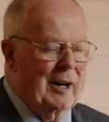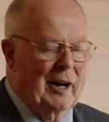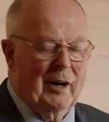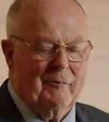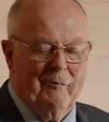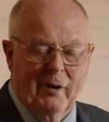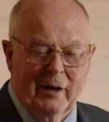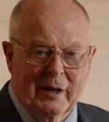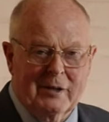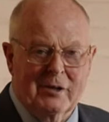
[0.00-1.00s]
a
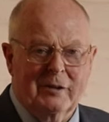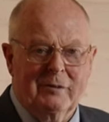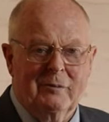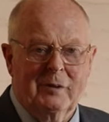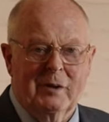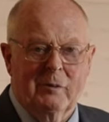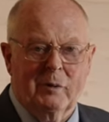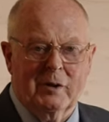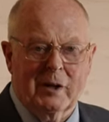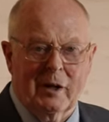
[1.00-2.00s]
religion
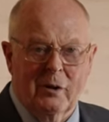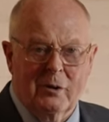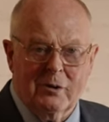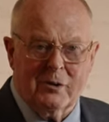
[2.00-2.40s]
which includes